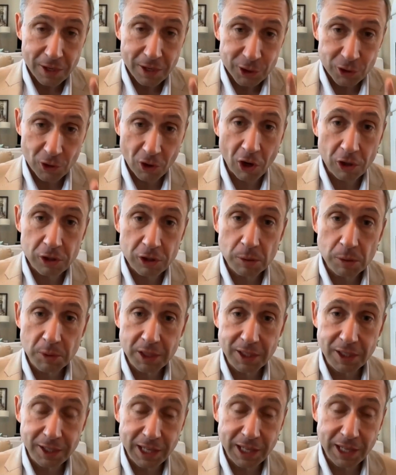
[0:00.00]
so
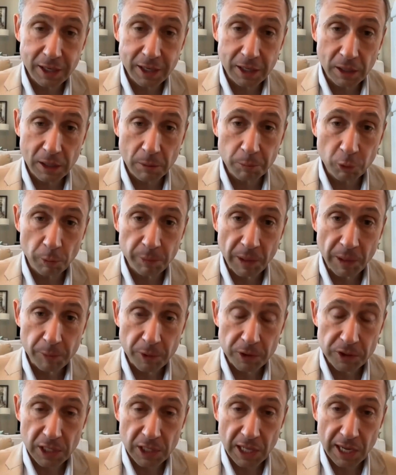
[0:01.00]
ultimately they can improve
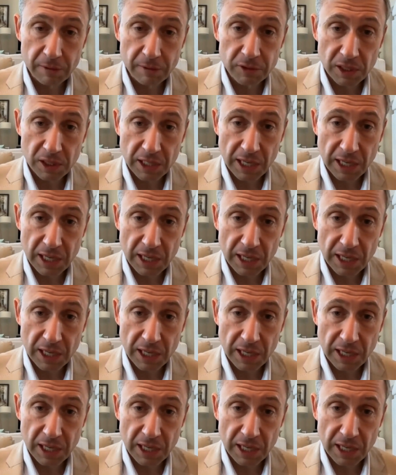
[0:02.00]
people's lives.